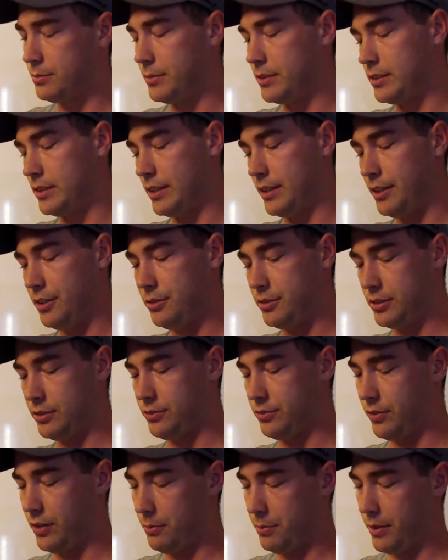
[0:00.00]
is that he uses
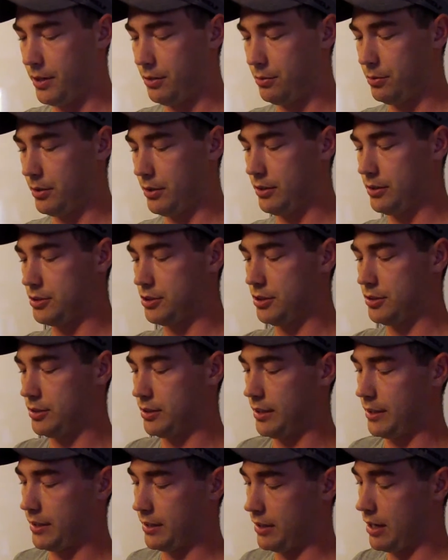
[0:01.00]
for up here, whether it's just
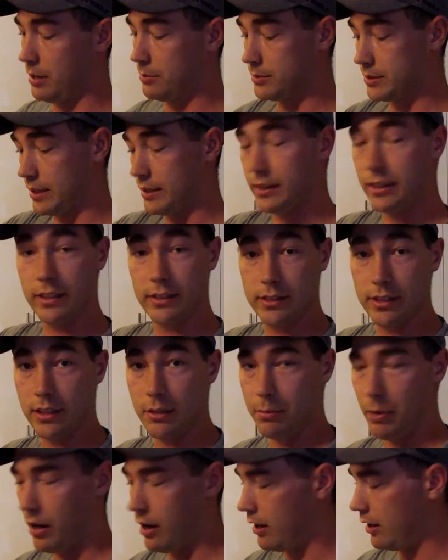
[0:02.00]
like it comes like this in a
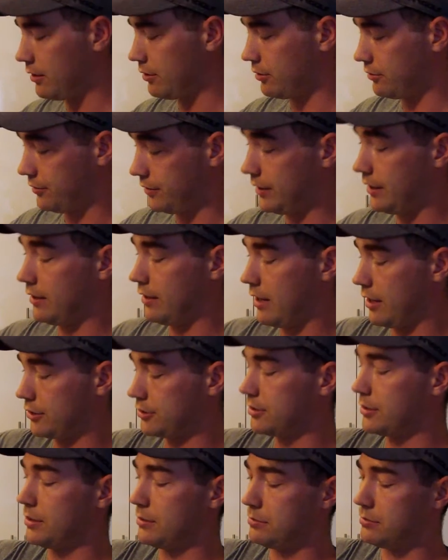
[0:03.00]
pod or if he
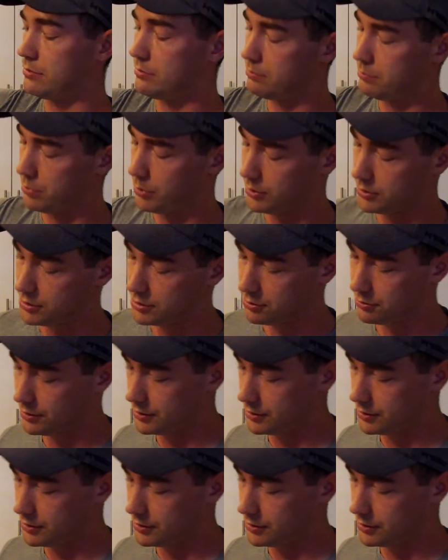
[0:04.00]
actually puts 3